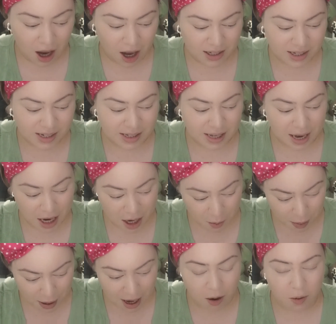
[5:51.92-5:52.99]

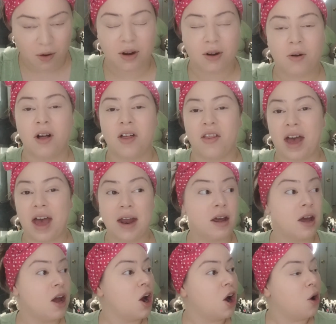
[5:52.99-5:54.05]
Staying power and all that,
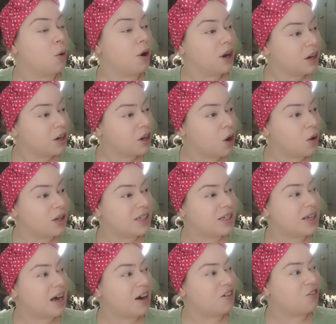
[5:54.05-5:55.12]
we're gonna go into
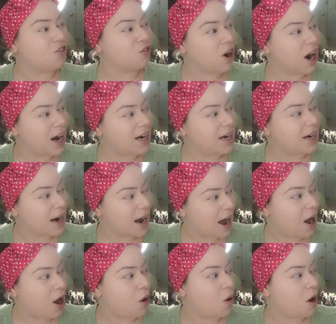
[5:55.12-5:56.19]
that right
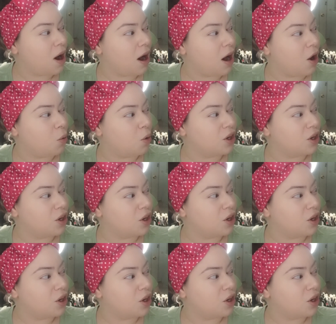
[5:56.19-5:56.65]
now,